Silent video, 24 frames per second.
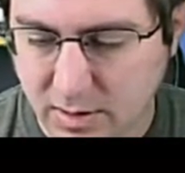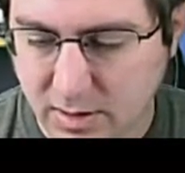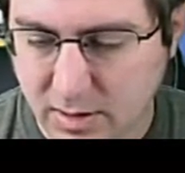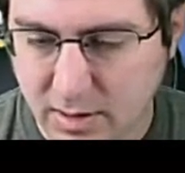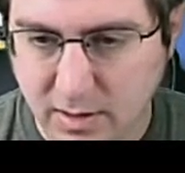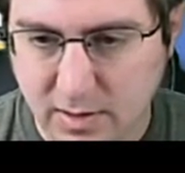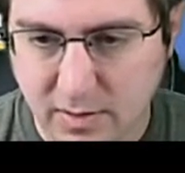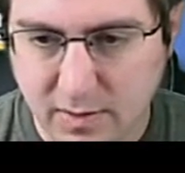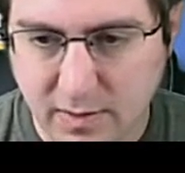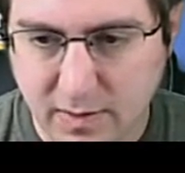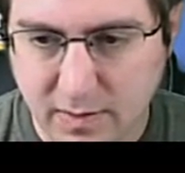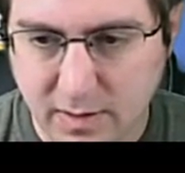
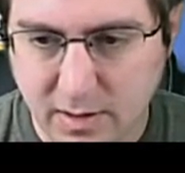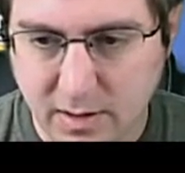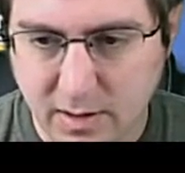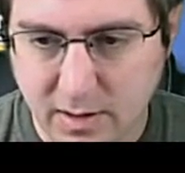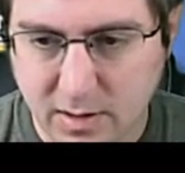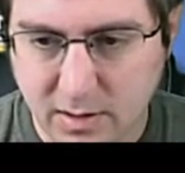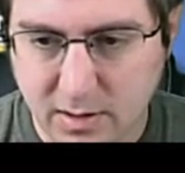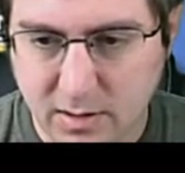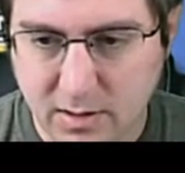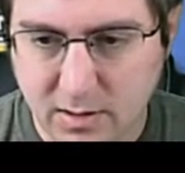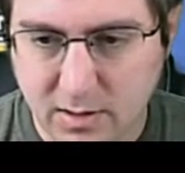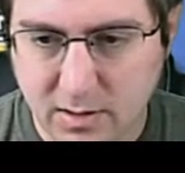and
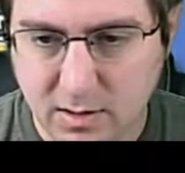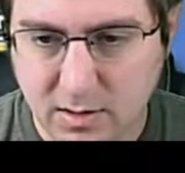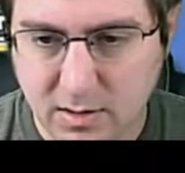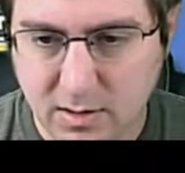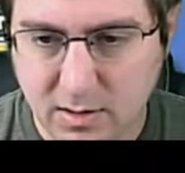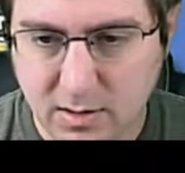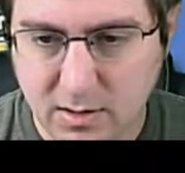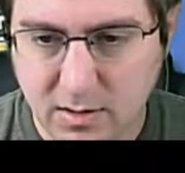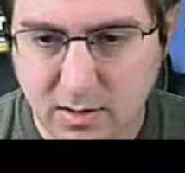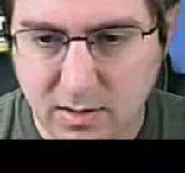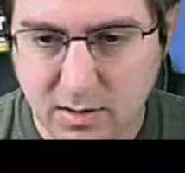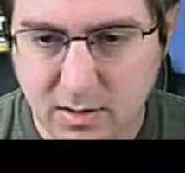then
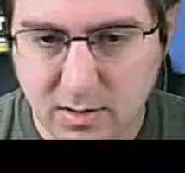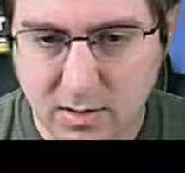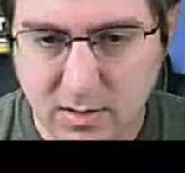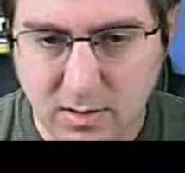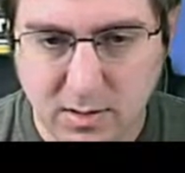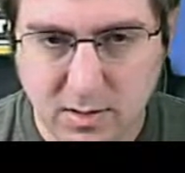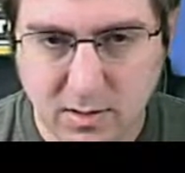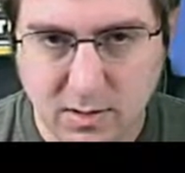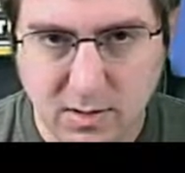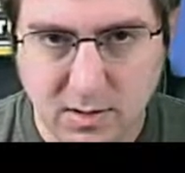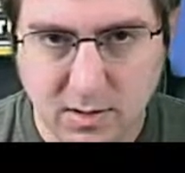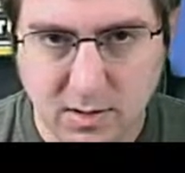
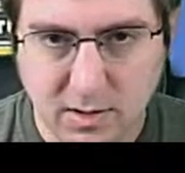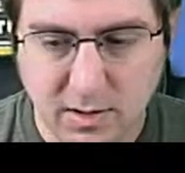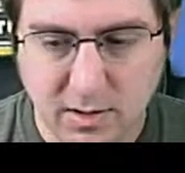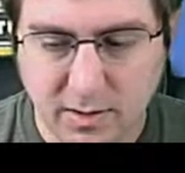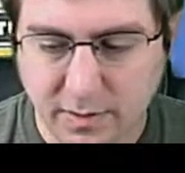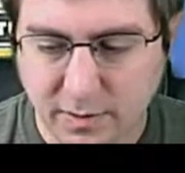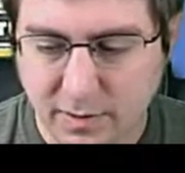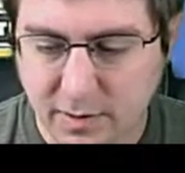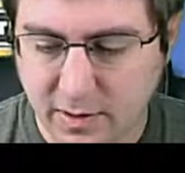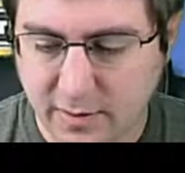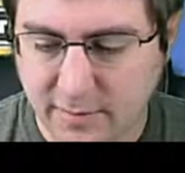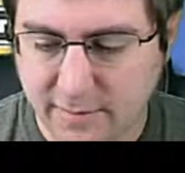I
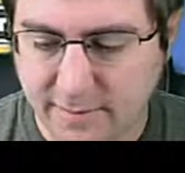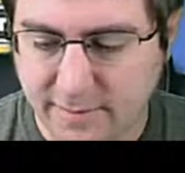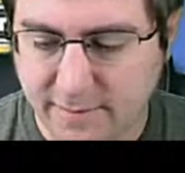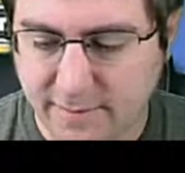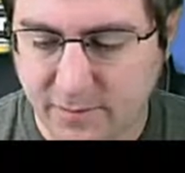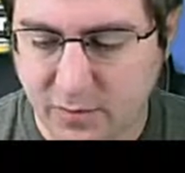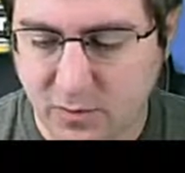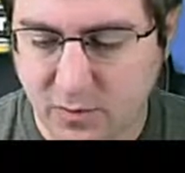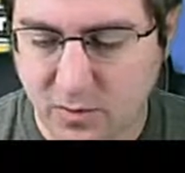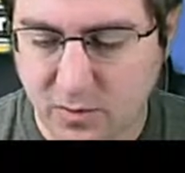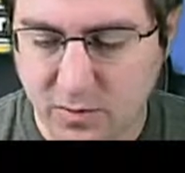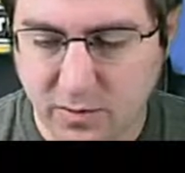think
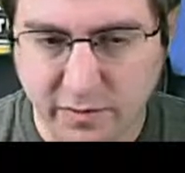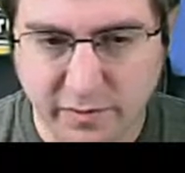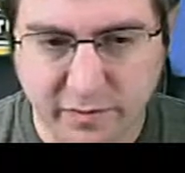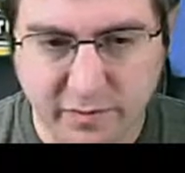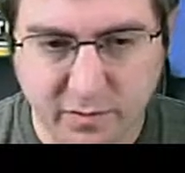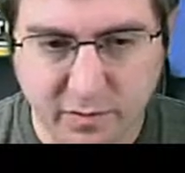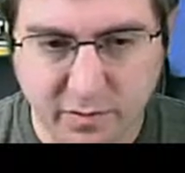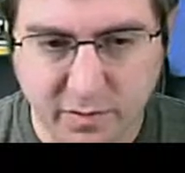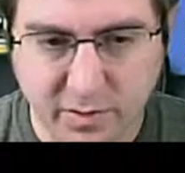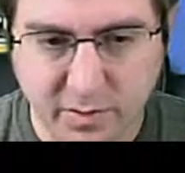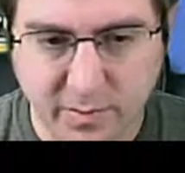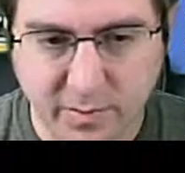4 is
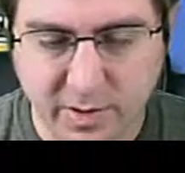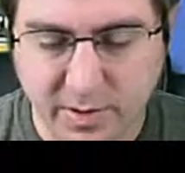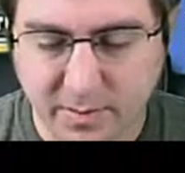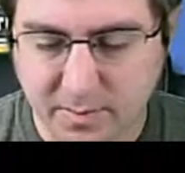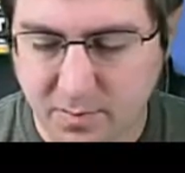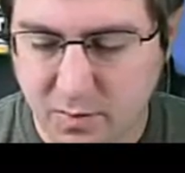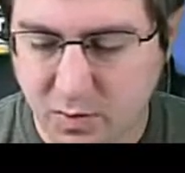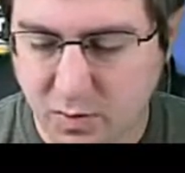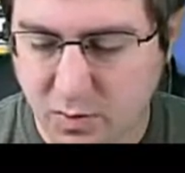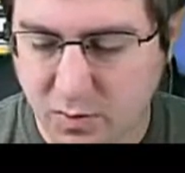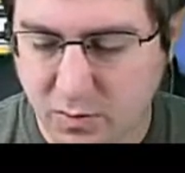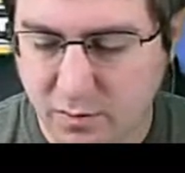going to be
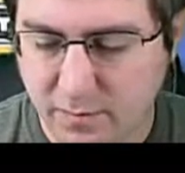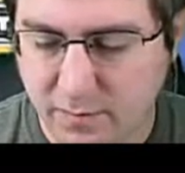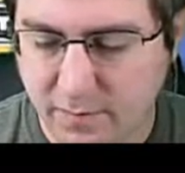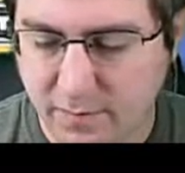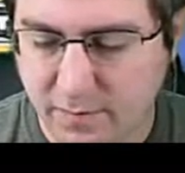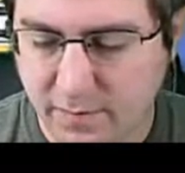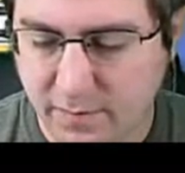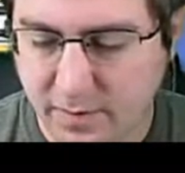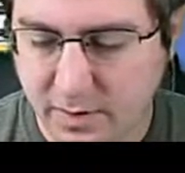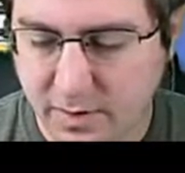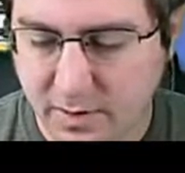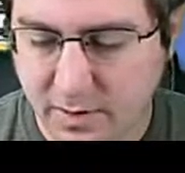move
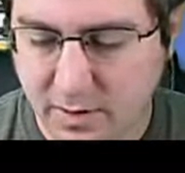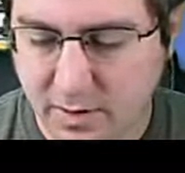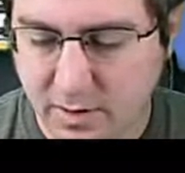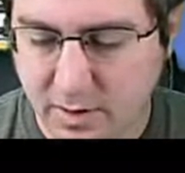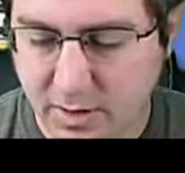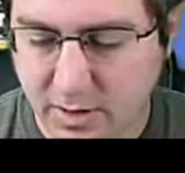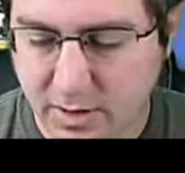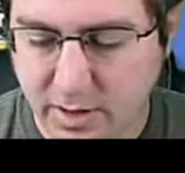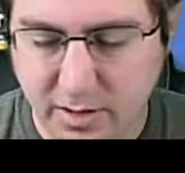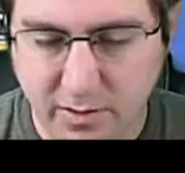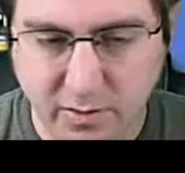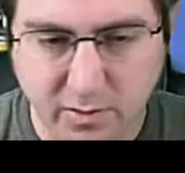a
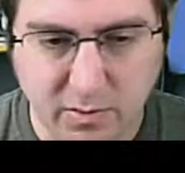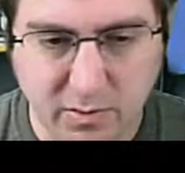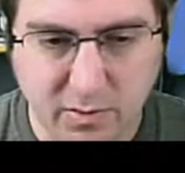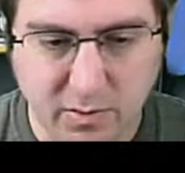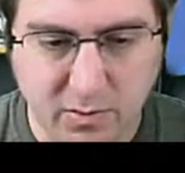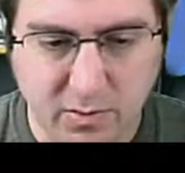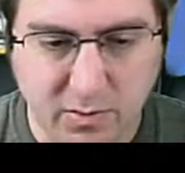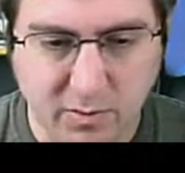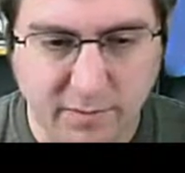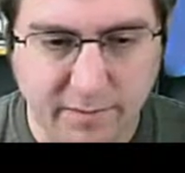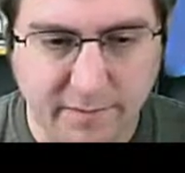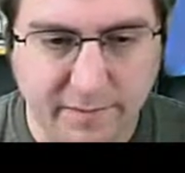hero
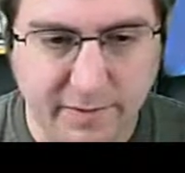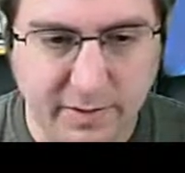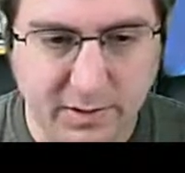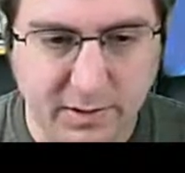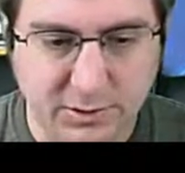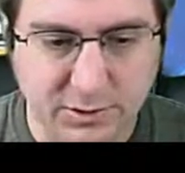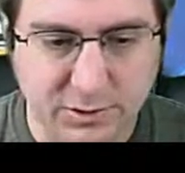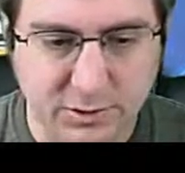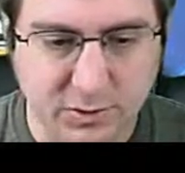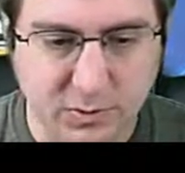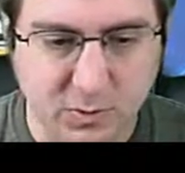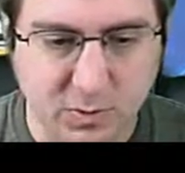or
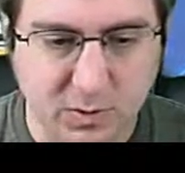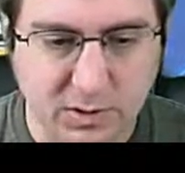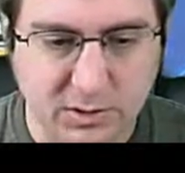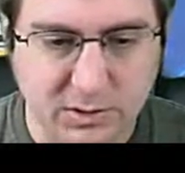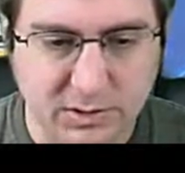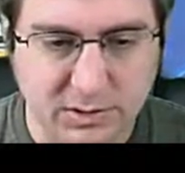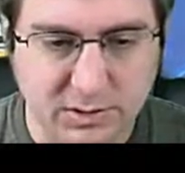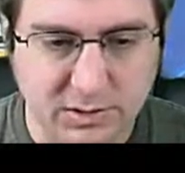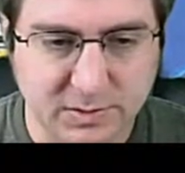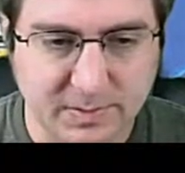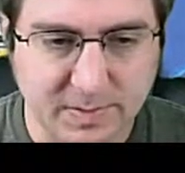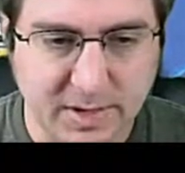villager 1
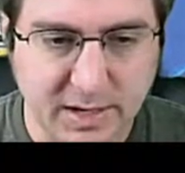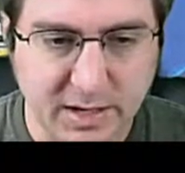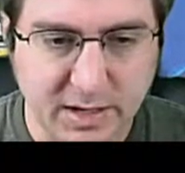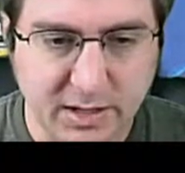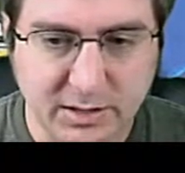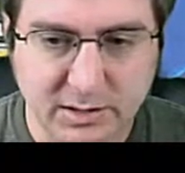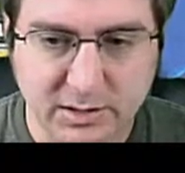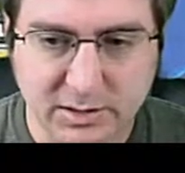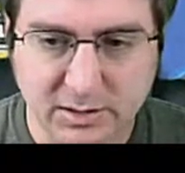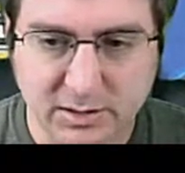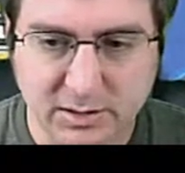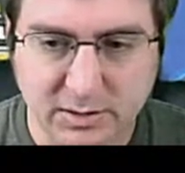
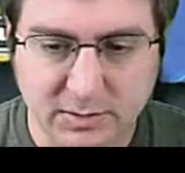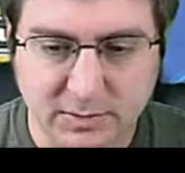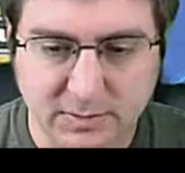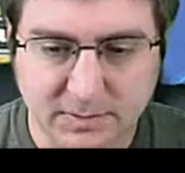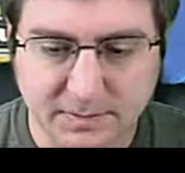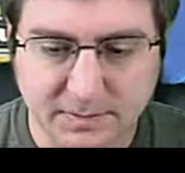space,